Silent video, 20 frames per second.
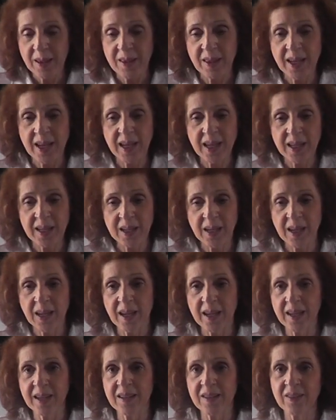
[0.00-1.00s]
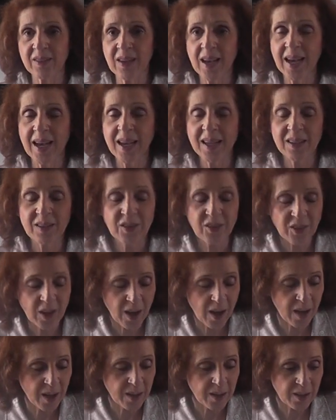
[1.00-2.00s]
then is that,
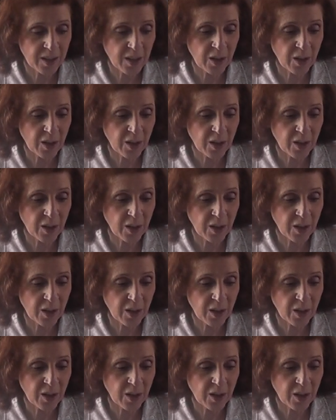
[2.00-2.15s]
uh,